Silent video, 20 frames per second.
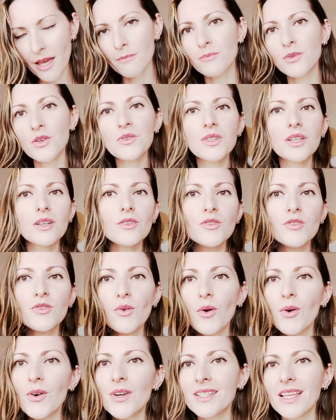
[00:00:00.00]
musical
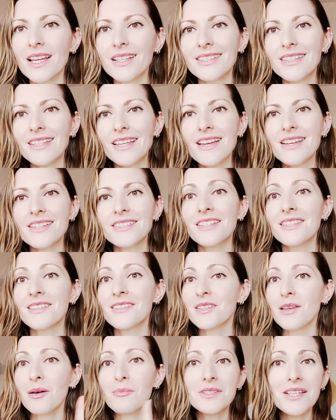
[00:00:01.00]
scores at the end and
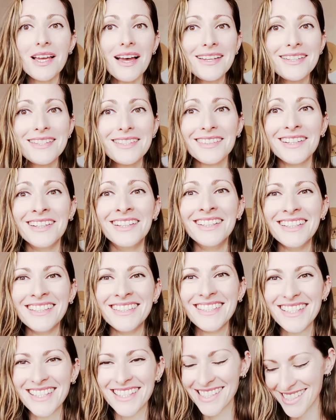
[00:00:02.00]

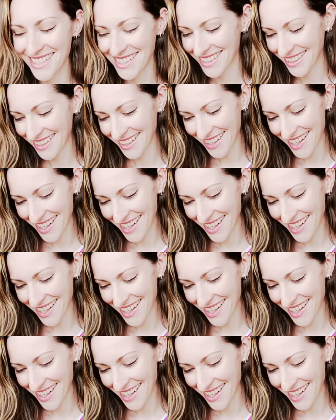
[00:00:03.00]
subtitles.